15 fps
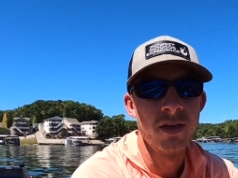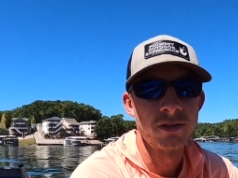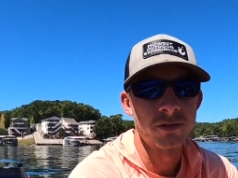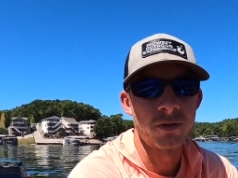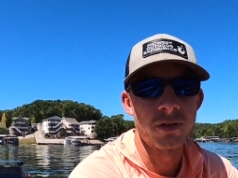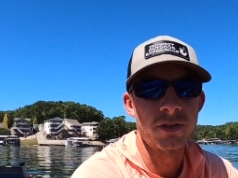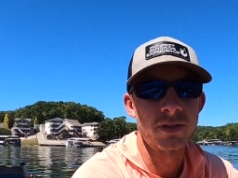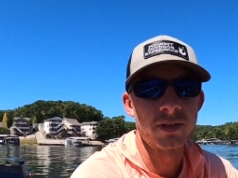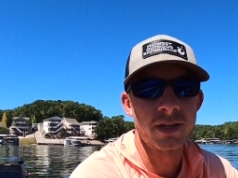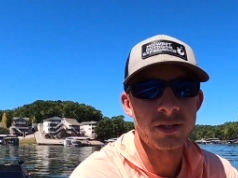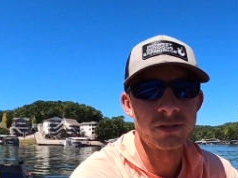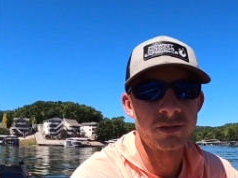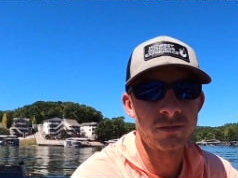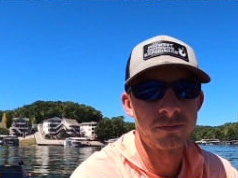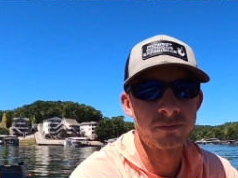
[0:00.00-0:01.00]
So I think
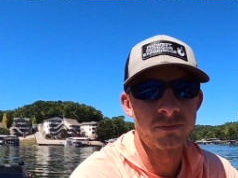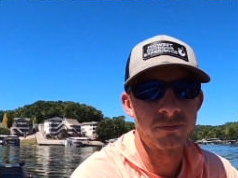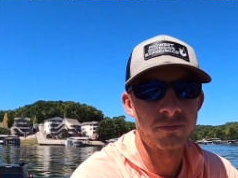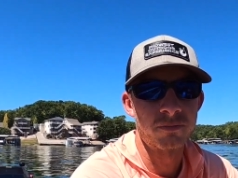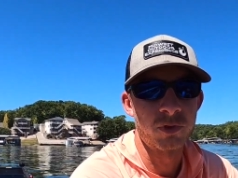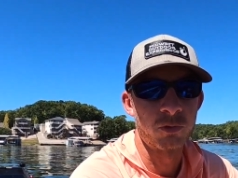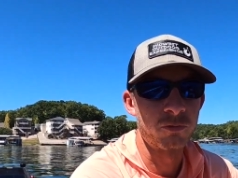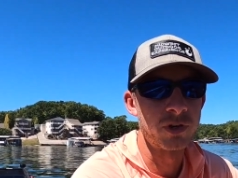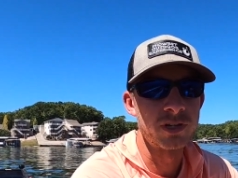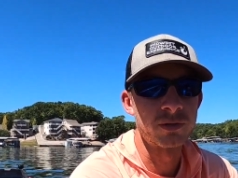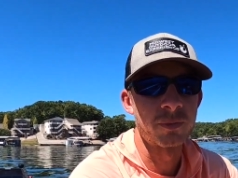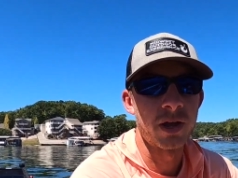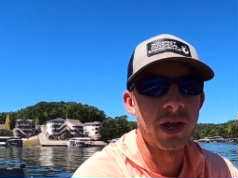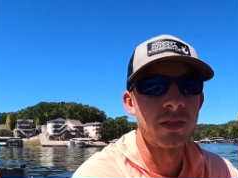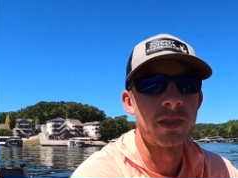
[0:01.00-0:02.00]
that's the
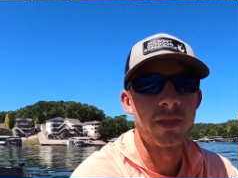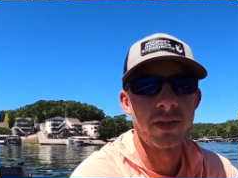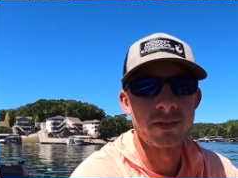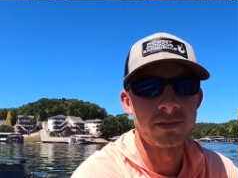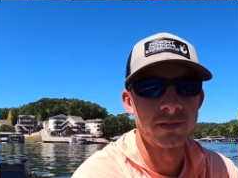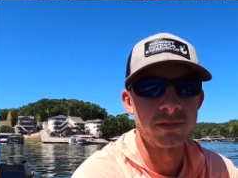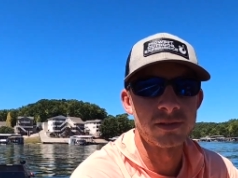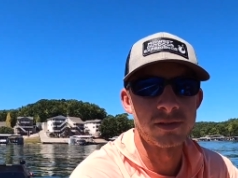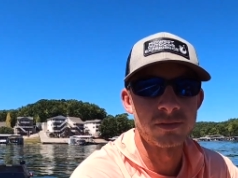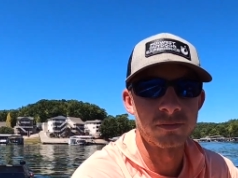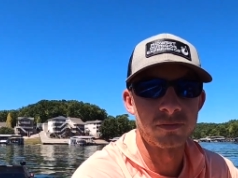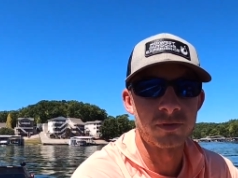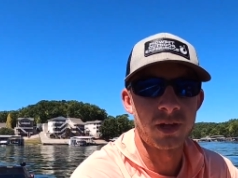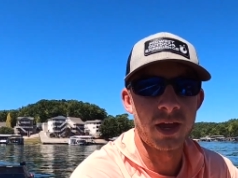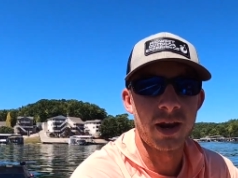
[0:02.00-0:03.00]
reason behind that. That's at least
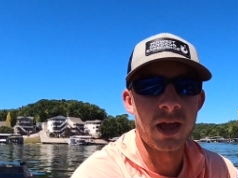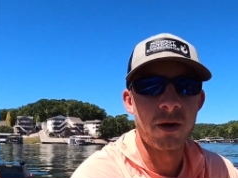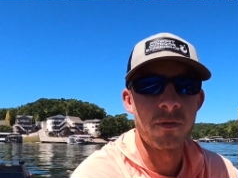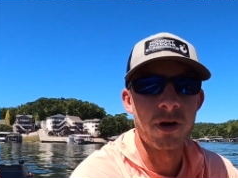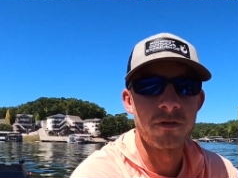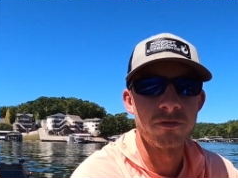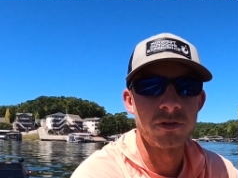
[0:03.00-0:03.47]
kind of how I